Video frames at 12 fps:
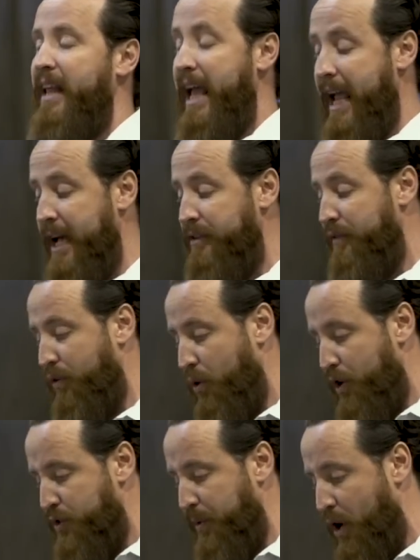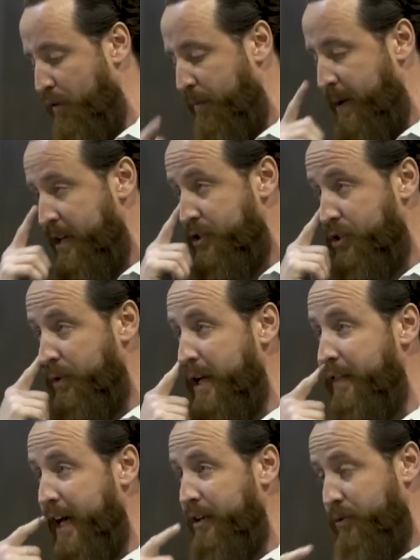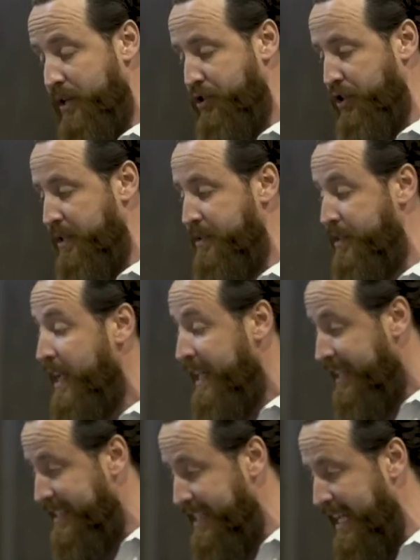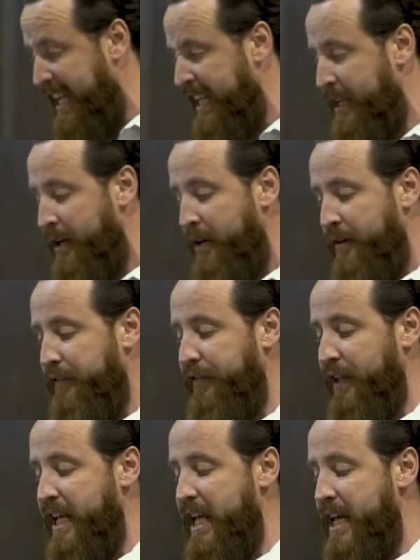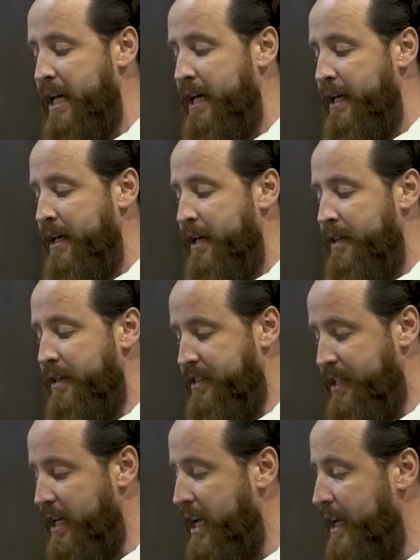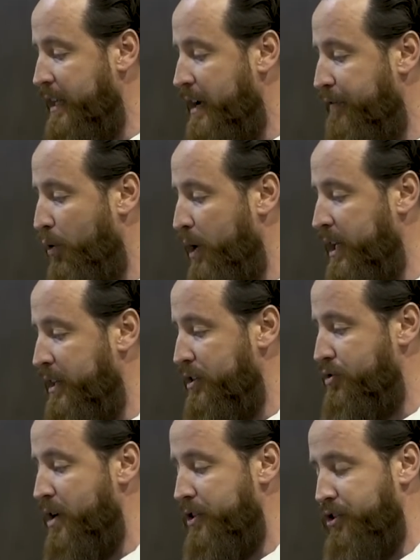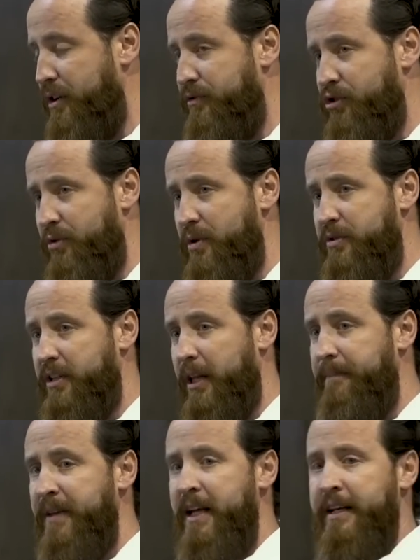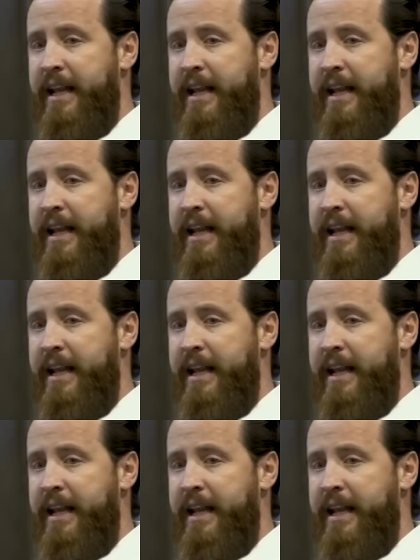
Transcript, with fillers: And, of course, we know from history that Christians did flee the city, and they avoided the destruction of Jerusalem.